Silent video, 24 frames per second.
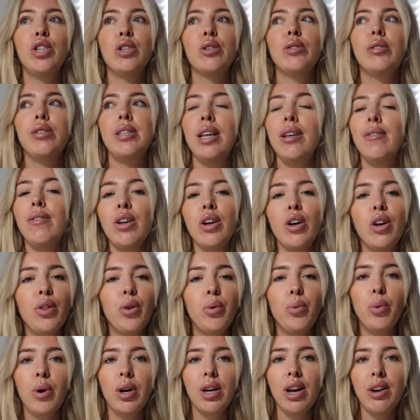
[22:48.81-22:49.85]
you're saving all
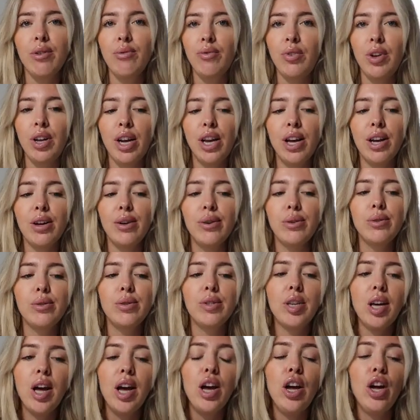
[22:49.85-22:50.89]
the workout
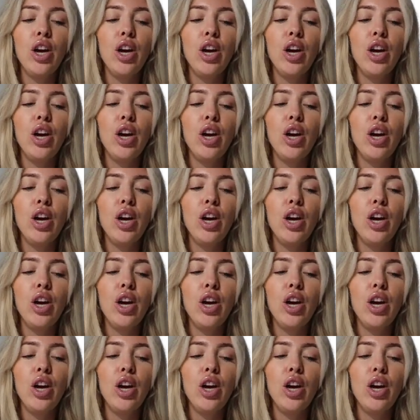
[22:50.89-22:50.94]
videos,